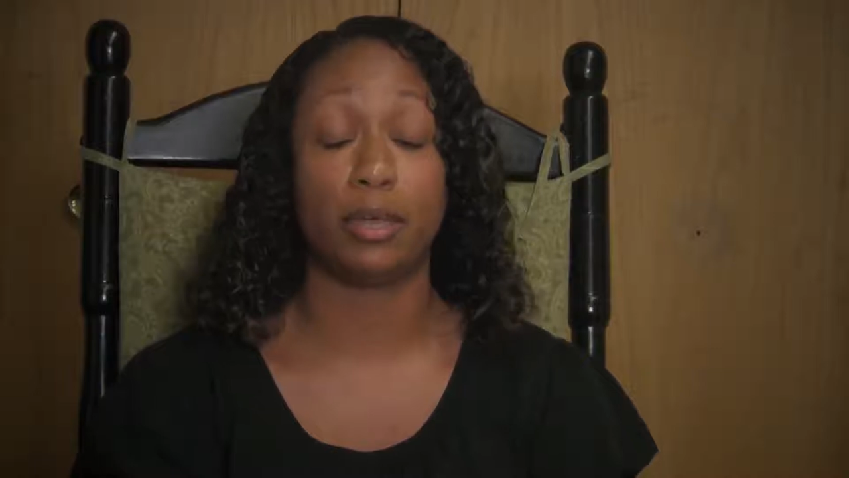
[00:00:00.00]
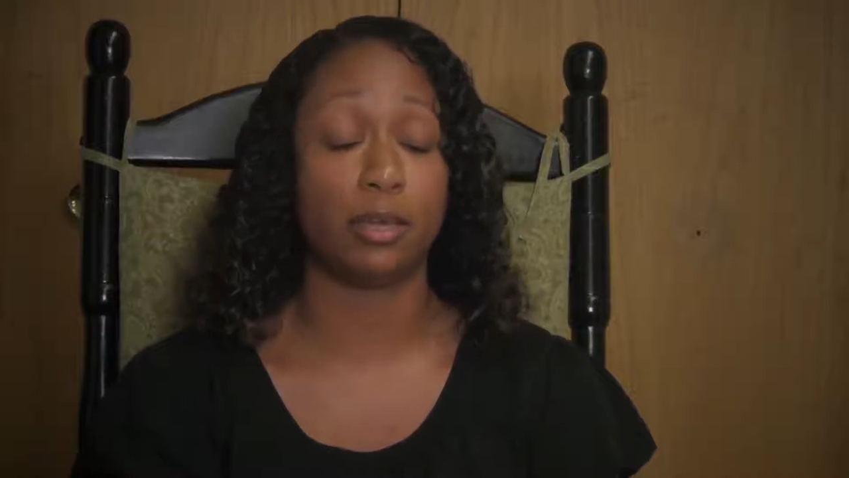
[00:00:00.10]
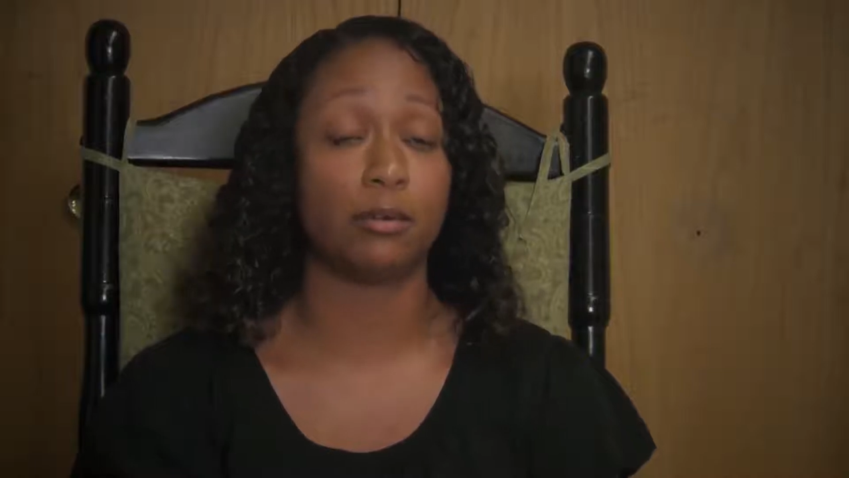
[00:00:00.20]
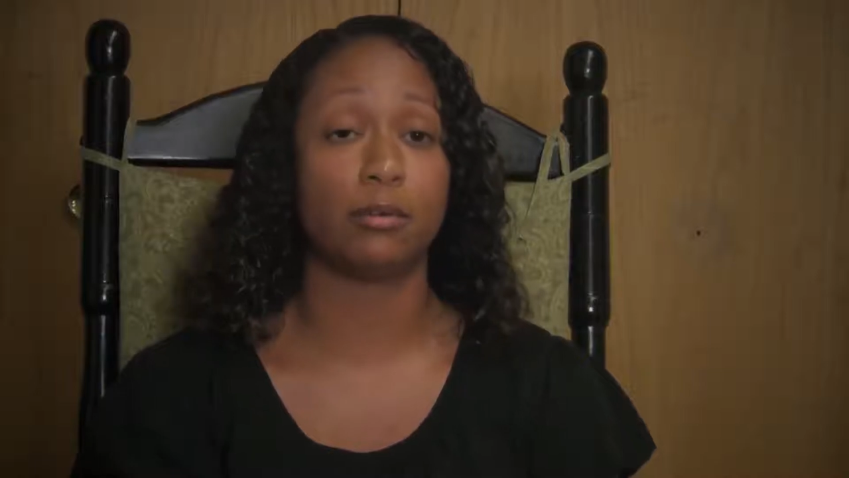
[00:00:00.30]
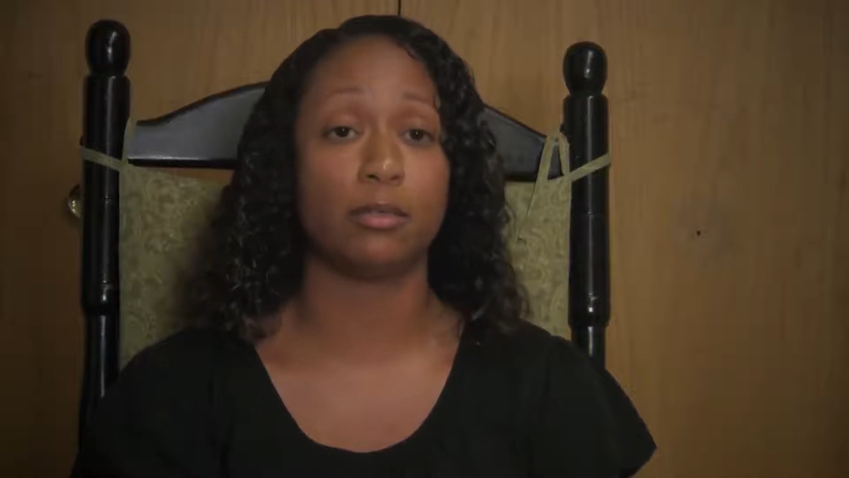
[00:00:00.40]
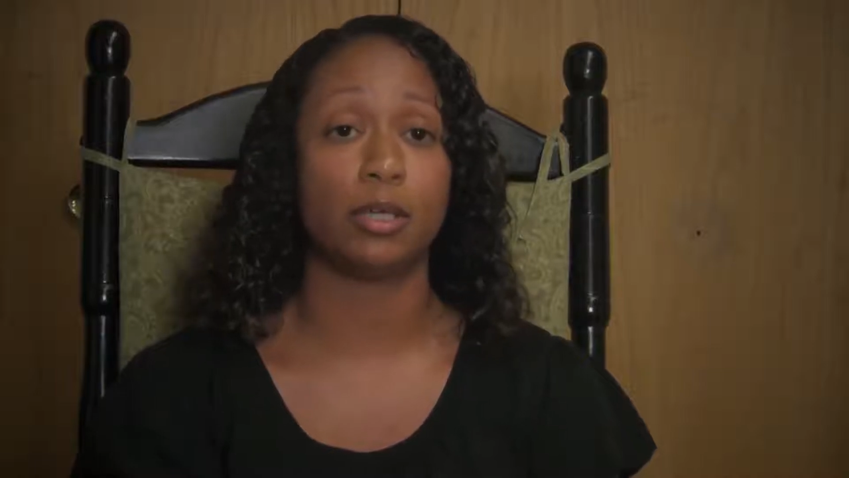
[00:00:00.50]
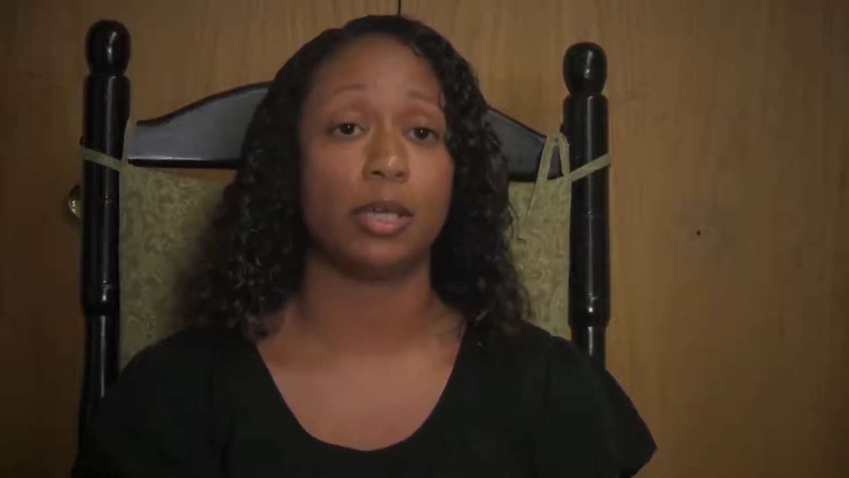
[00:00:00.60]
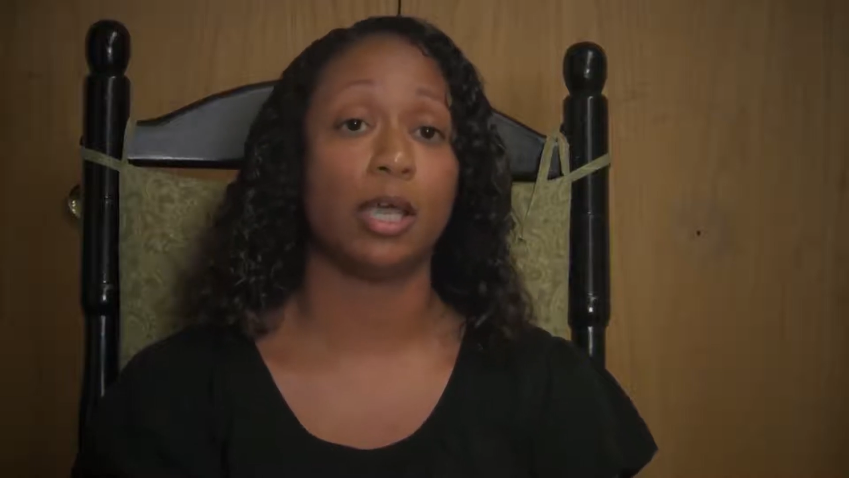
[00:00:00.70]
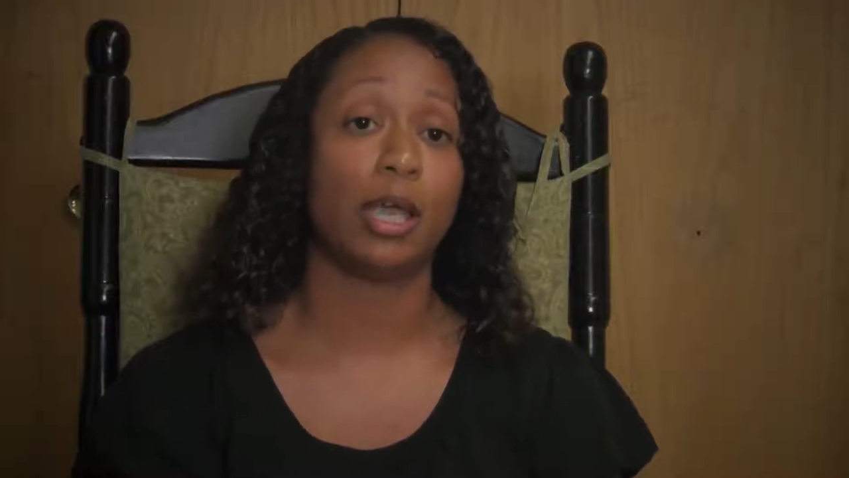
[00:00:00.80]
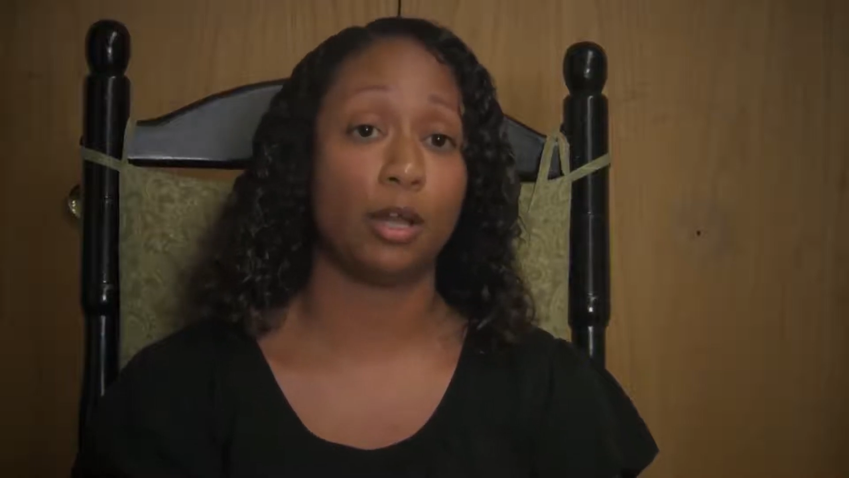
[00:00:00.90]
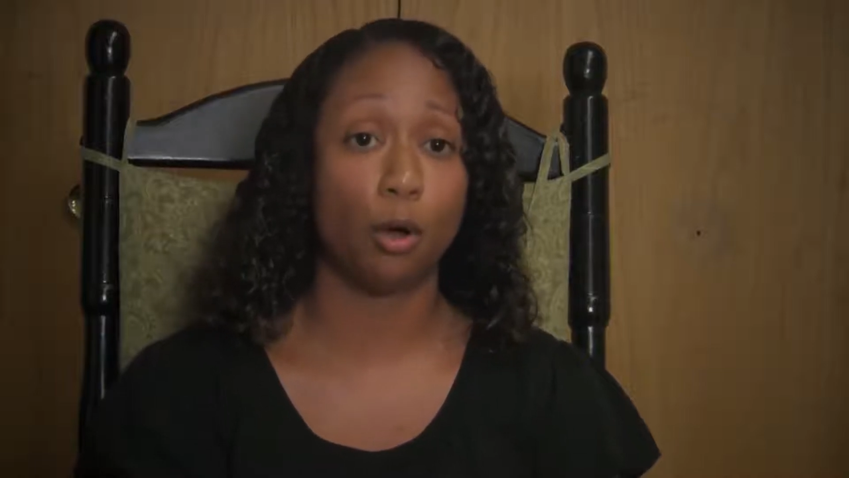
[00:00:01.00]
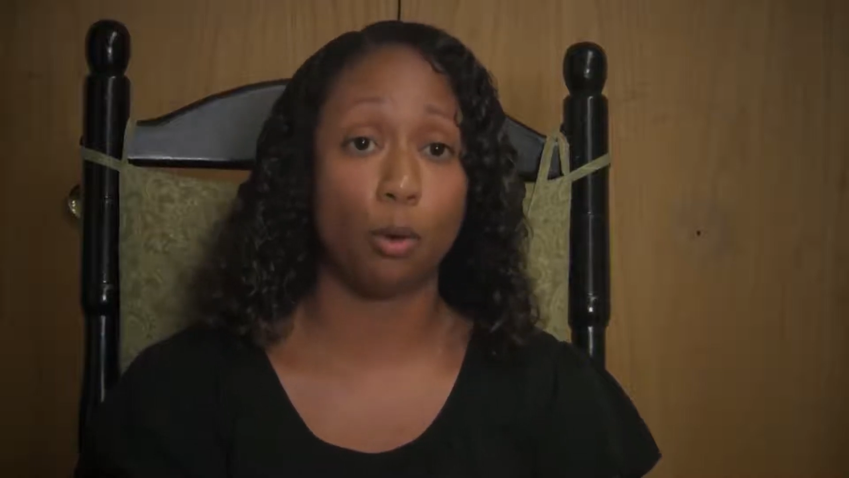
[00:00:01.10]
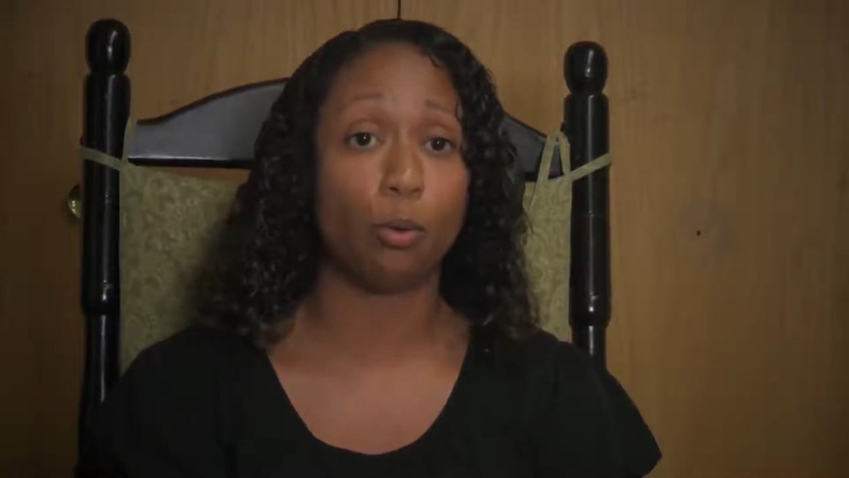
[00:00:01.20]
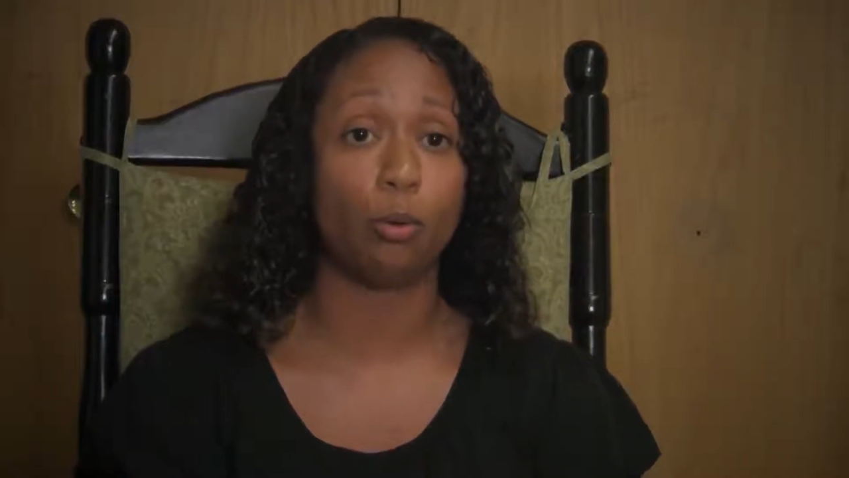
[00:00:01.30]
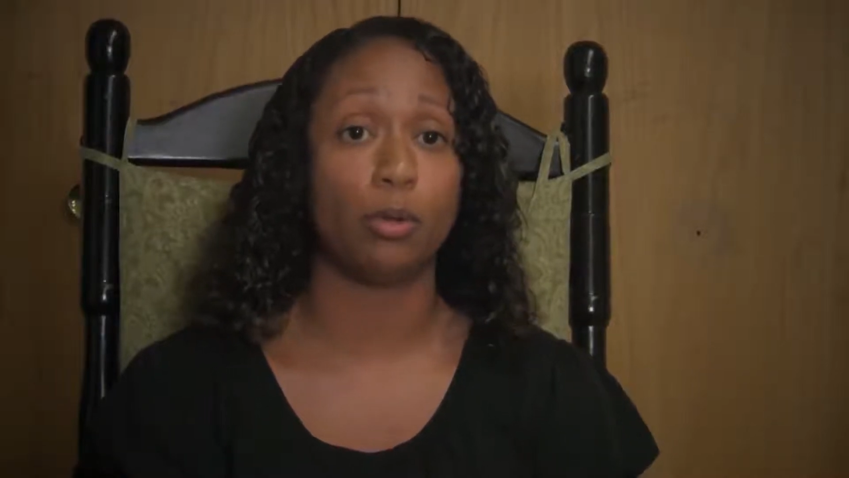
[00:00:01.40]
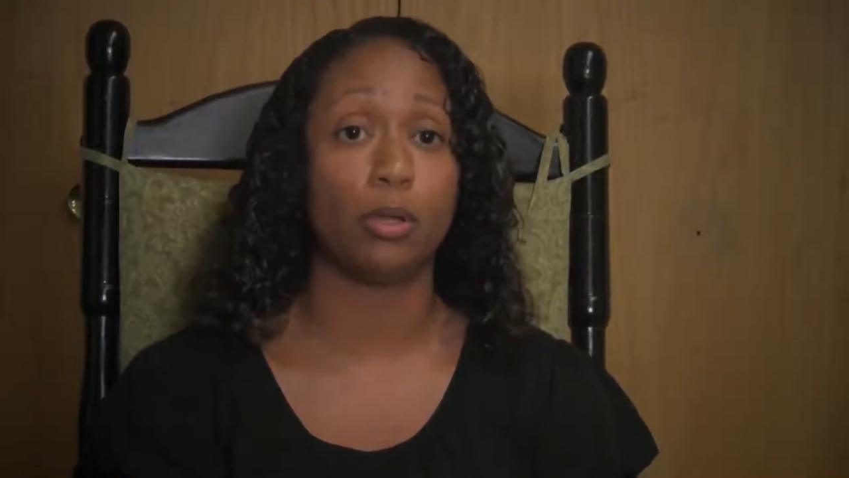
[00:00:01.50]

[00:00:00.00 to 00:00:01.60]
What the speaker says: healed and whole